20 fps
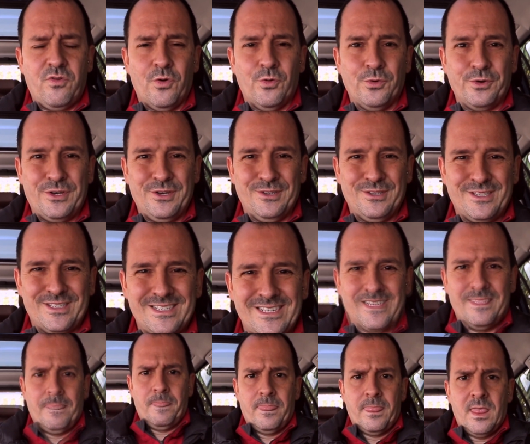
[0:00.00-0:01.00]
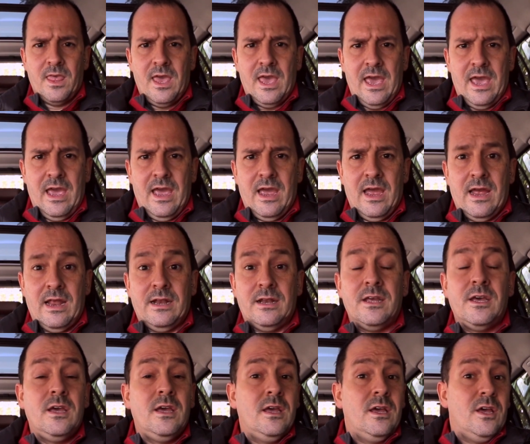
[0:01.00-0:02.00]
focus
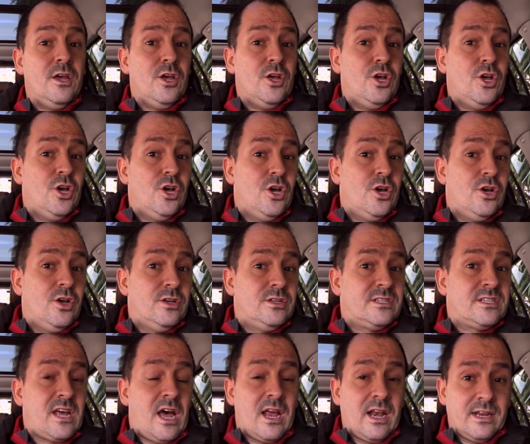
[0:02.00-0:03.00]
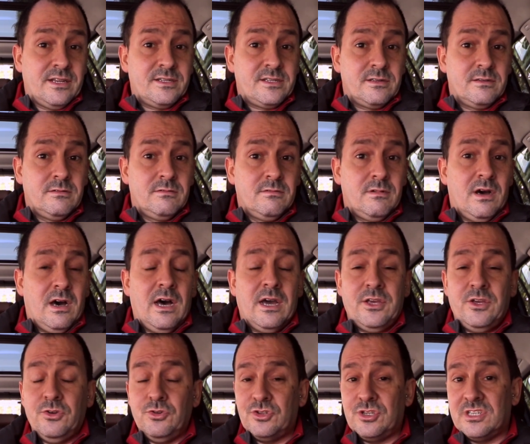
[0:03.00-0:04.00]
and silence. I
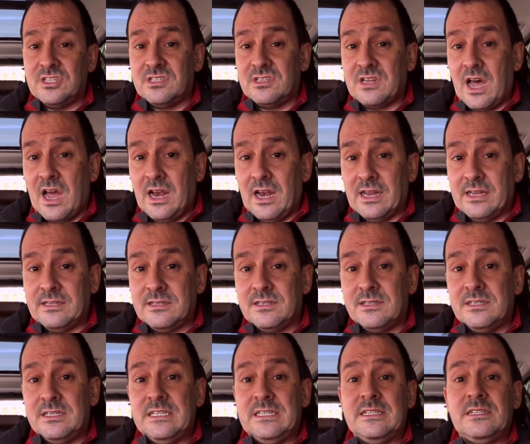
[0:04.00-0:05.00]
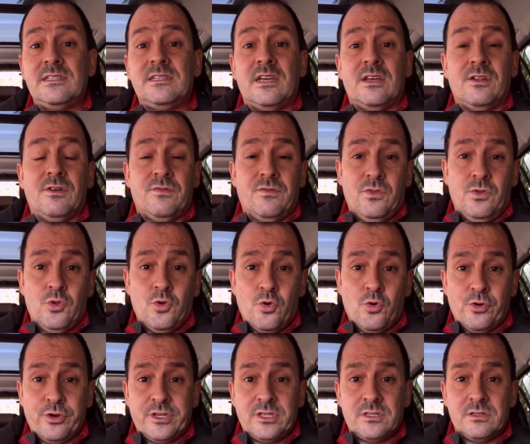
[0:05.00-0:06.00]
use silence instead of
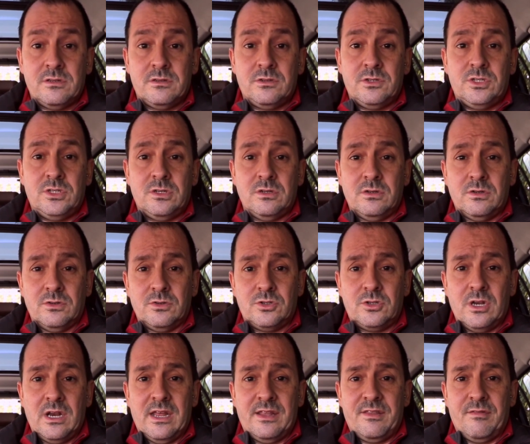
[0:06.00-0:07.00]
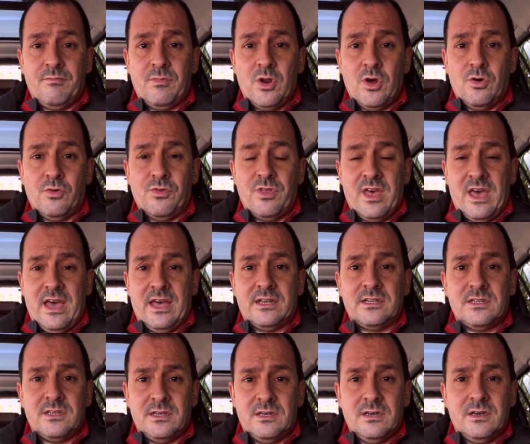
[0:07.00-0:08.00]
noise to, to let them know
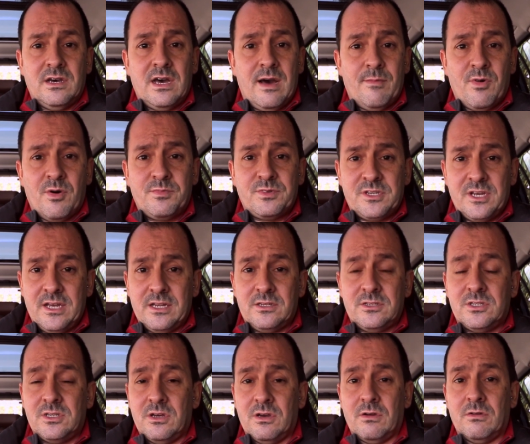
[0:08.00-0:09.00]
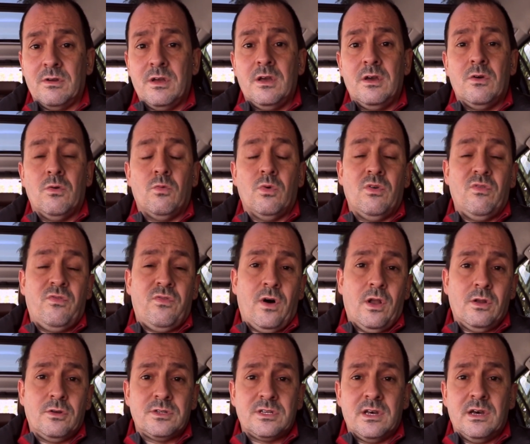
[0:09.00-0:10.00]
that uh, I'm upset. So what
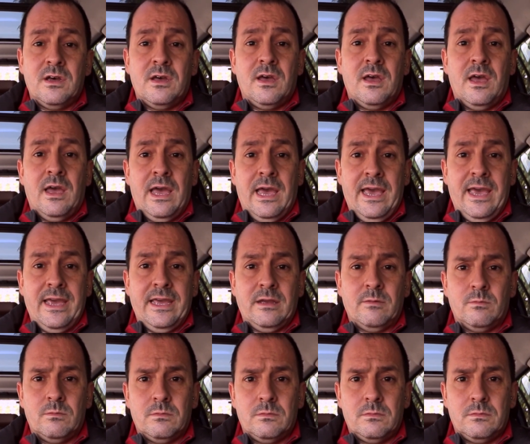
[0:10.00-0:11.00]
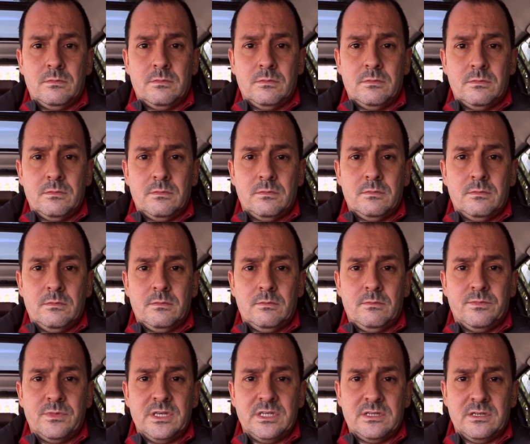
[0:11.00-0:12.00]
follows a hey
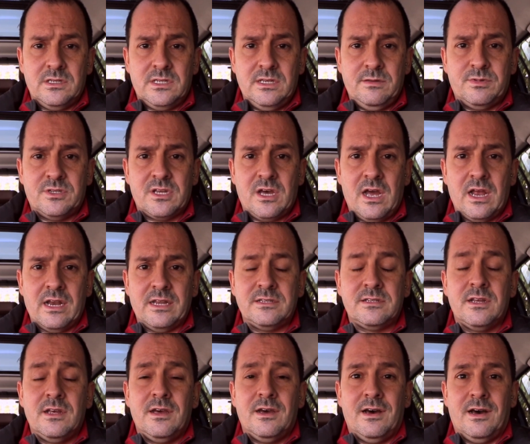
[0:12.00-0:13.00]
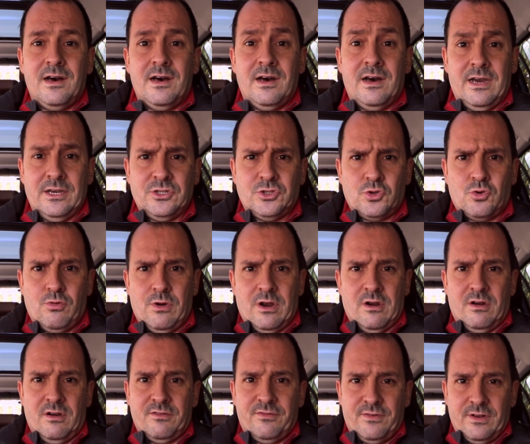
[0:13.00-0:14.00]
is a deep silence. Uh, I
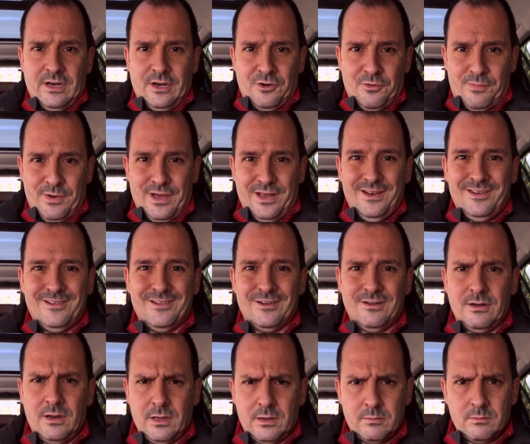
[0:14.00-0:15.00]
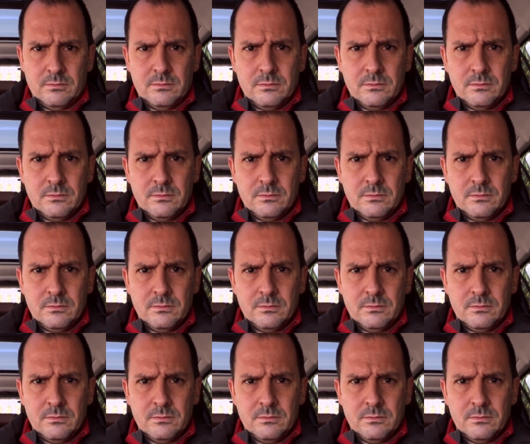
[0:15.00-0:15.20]
square off a little bit, you know, like,